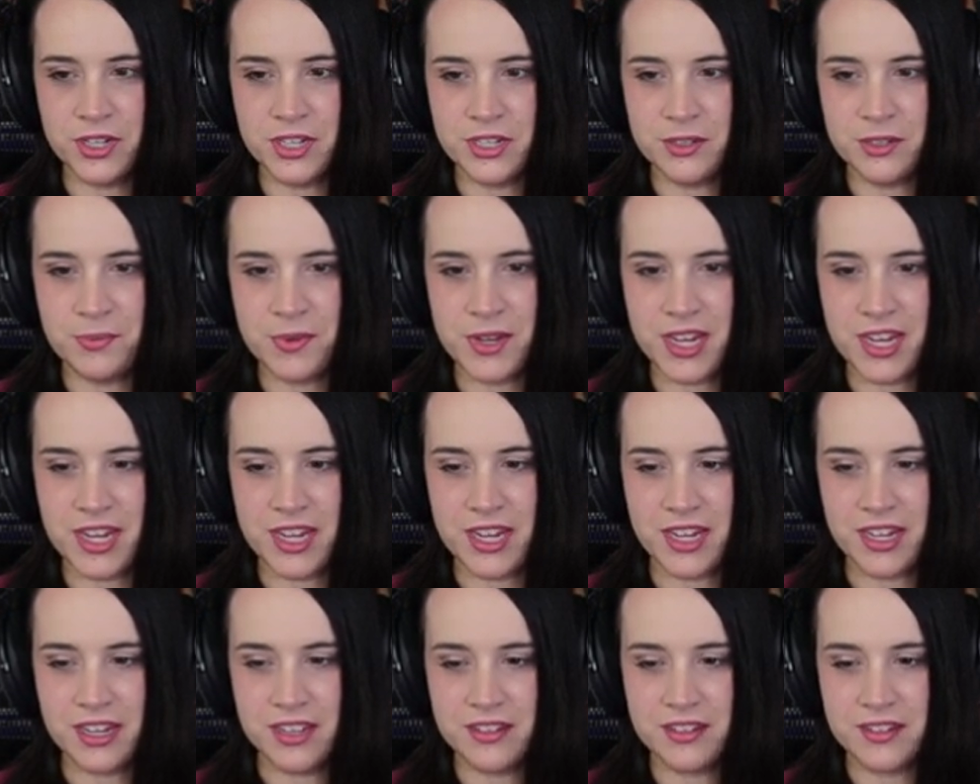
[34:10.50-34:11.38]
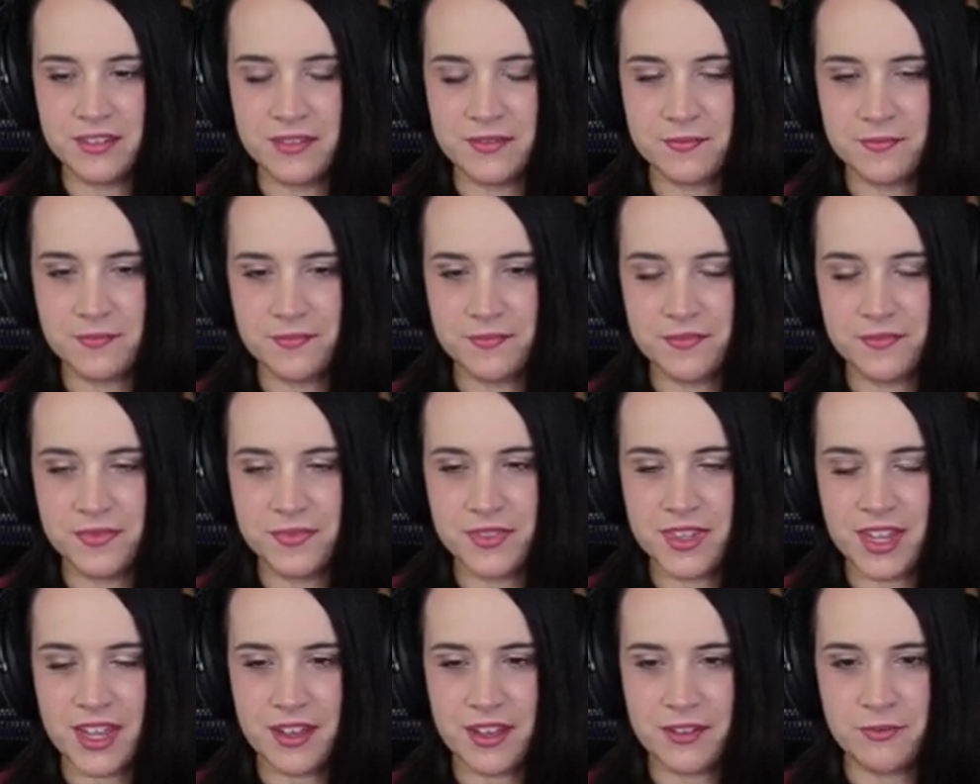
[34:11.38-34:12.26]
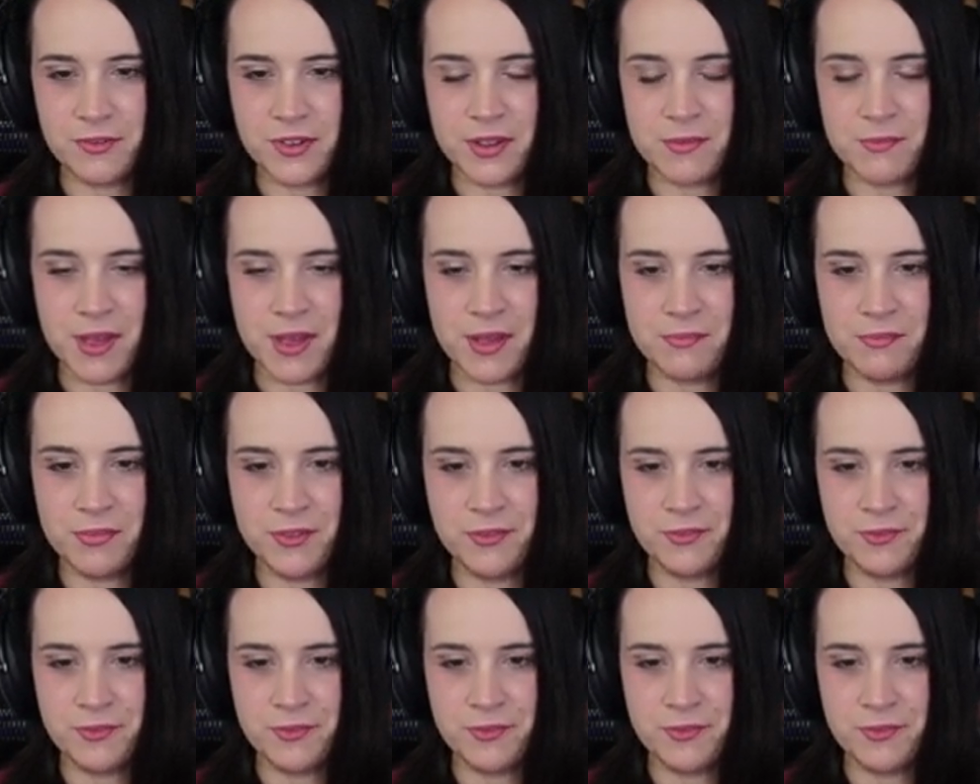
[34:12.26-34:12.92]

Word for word: couldn't be. Have we met